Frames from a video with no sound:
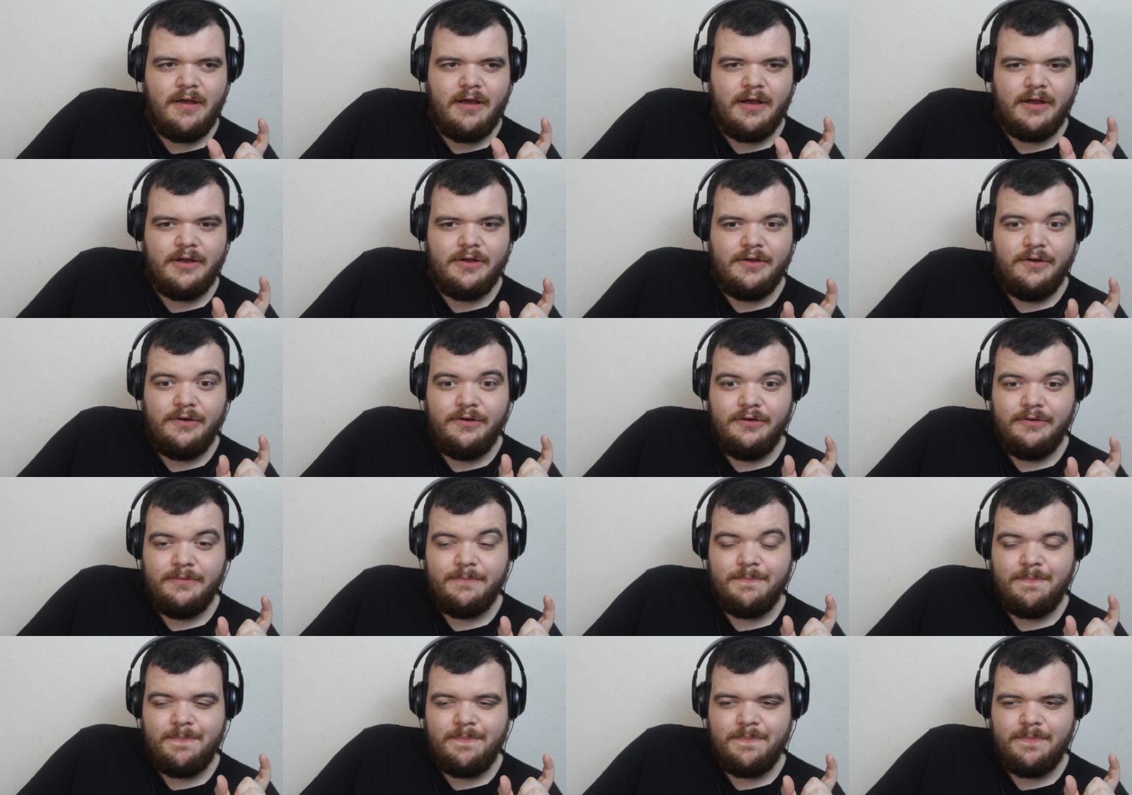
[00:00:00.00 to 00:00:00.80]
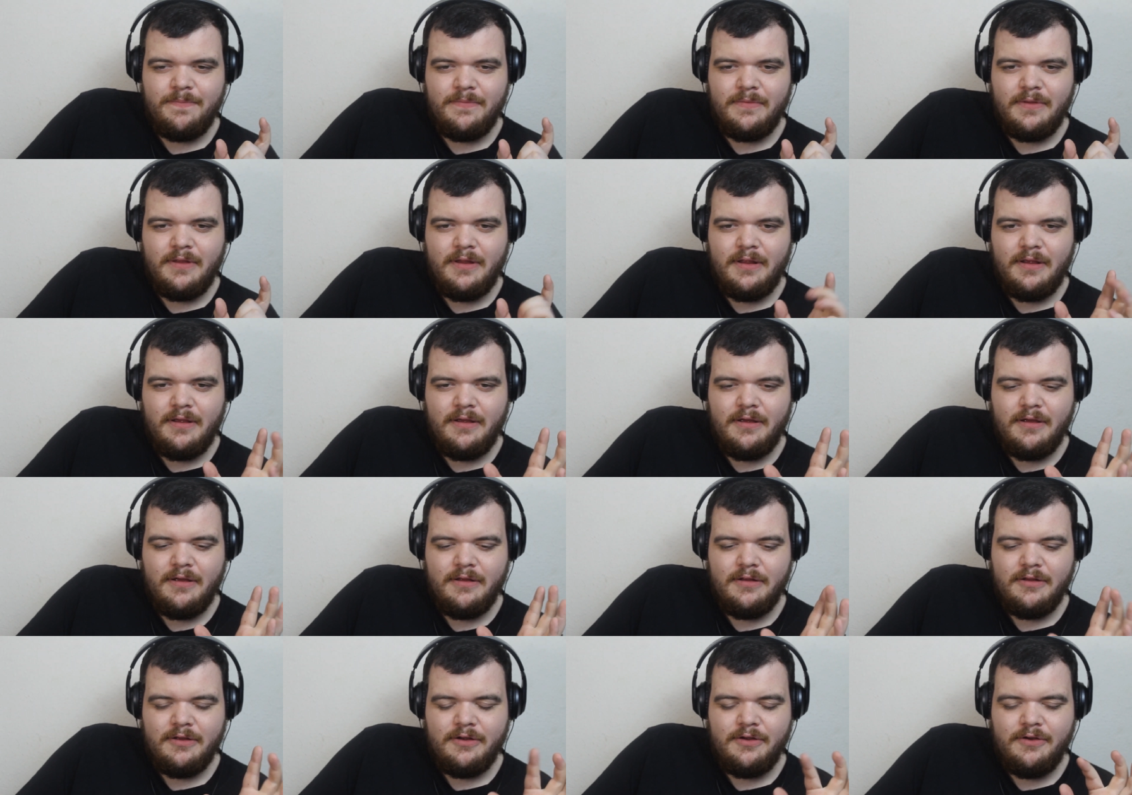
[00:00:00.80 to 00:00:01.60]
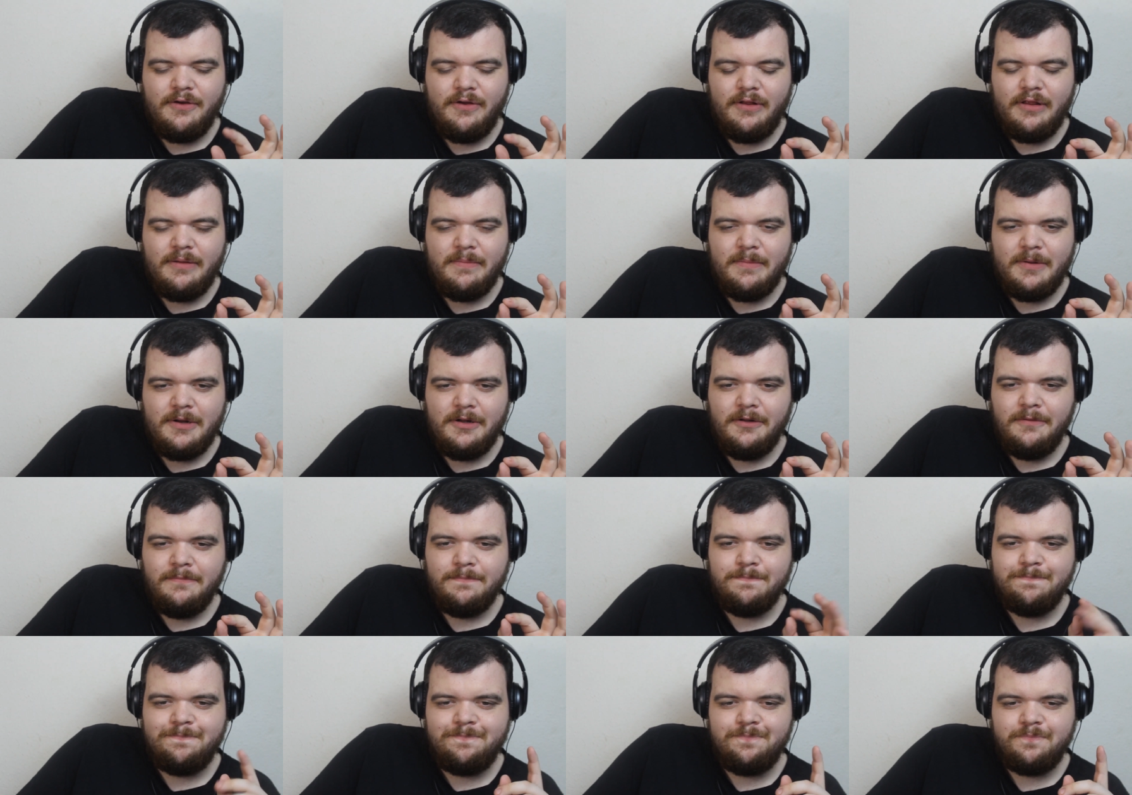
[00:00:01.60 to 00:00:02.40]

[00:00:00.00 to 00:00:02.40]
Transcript: a cut, uh, the cut in the middle,